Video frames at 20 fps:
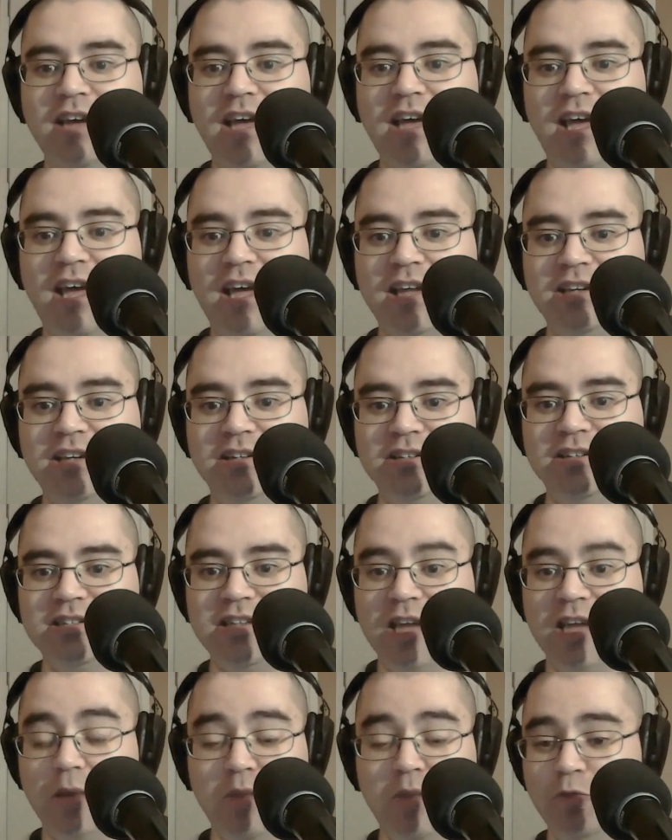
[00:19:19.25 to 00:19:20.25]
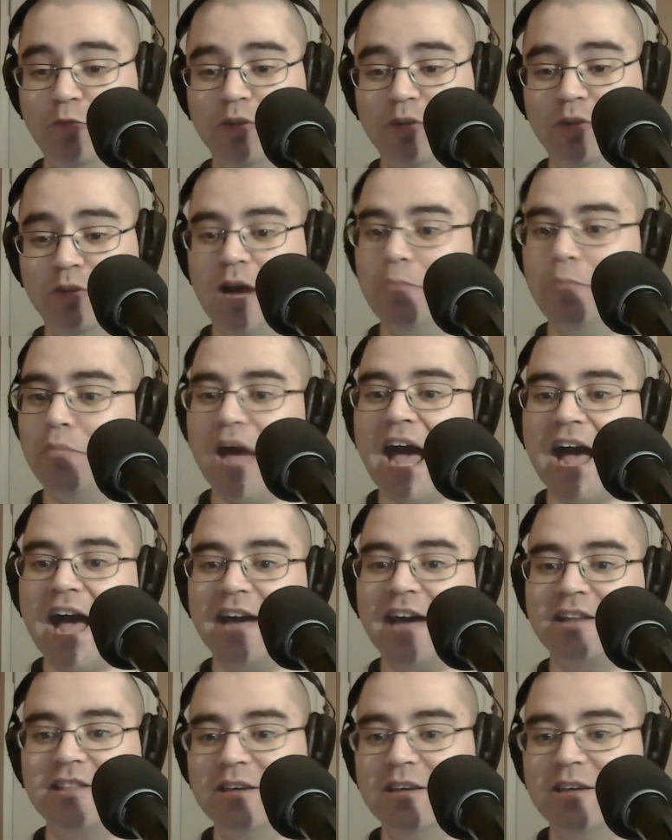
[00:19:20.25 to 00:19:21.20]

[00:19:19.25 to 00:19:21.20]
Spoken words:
and I mean, it would come back.